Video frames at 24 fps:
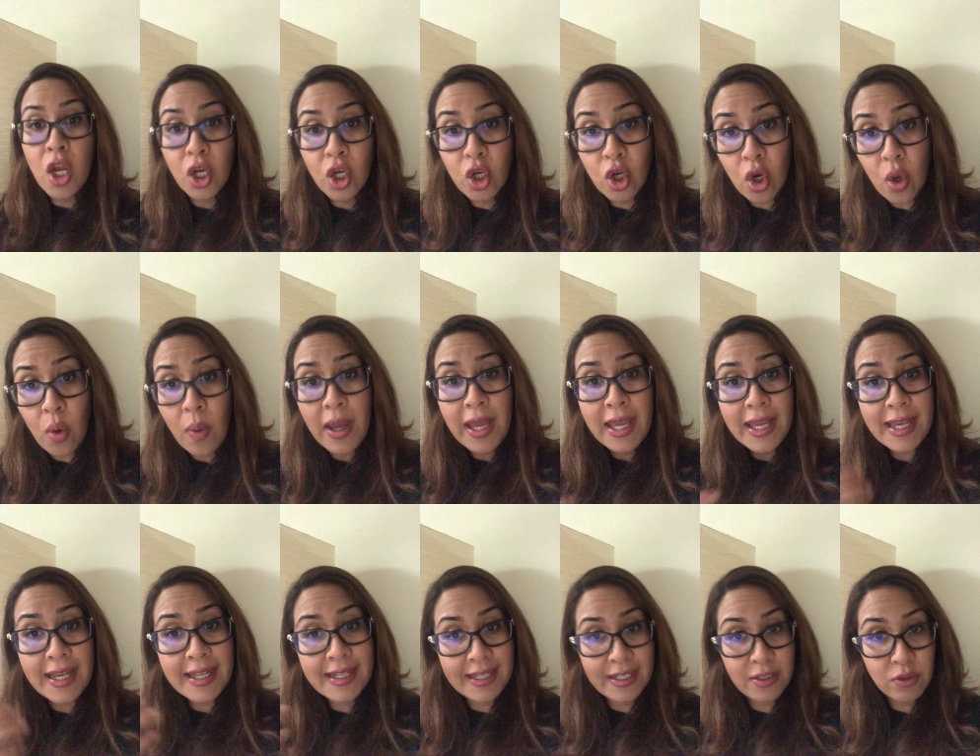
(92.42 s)
Go
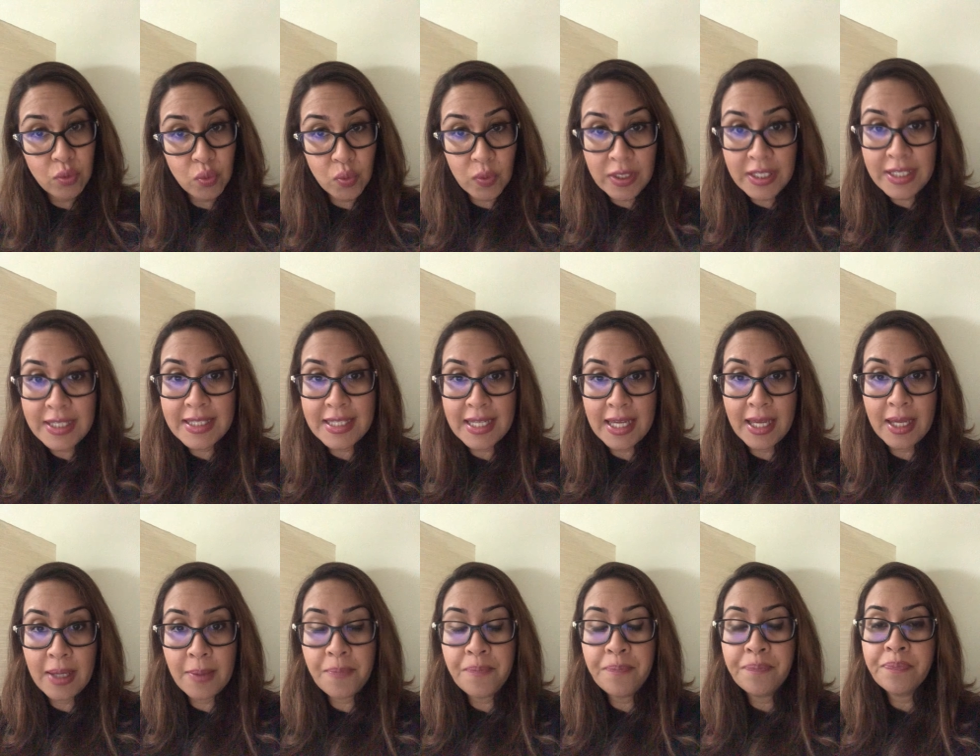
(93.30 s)
ahead and read
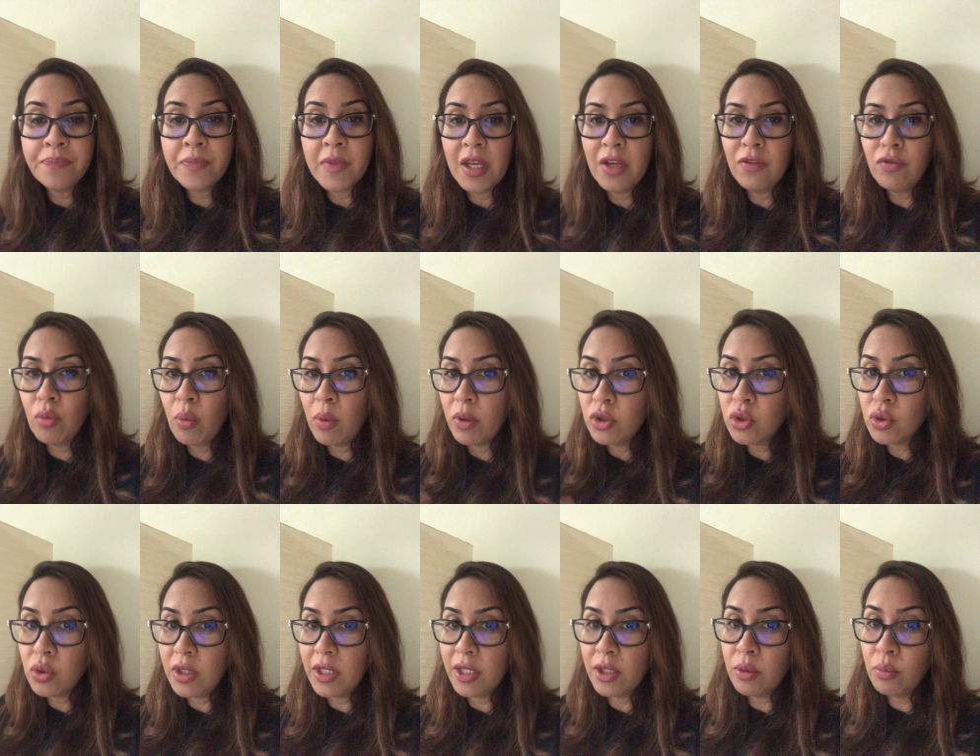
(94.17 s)
them if you want
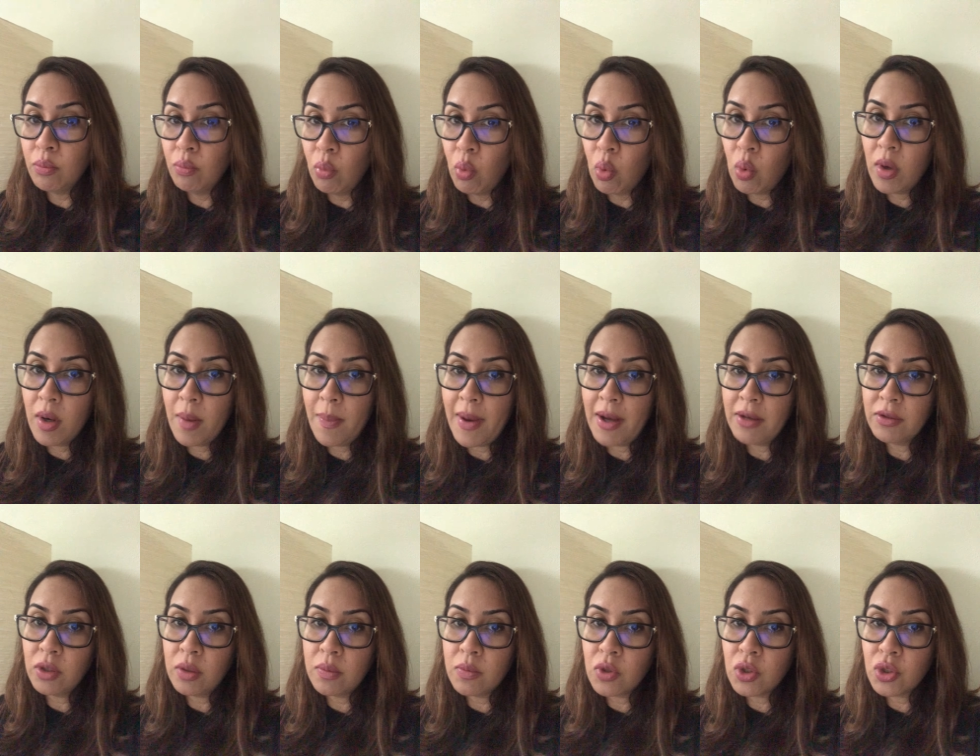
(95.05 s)
to learn more
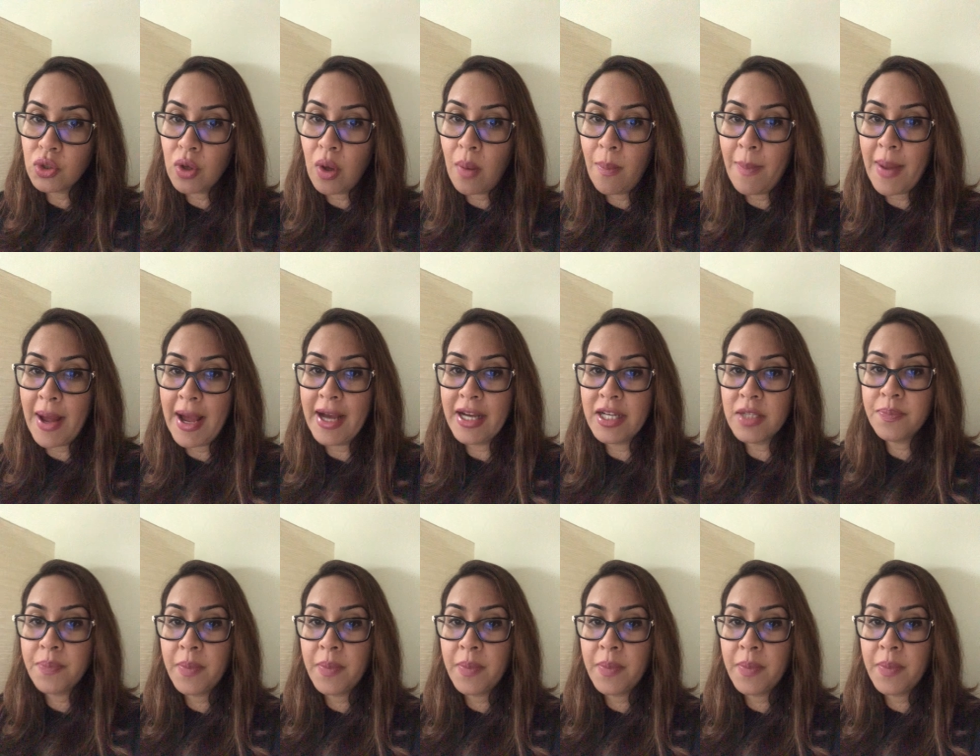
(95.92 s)
about commercial banks.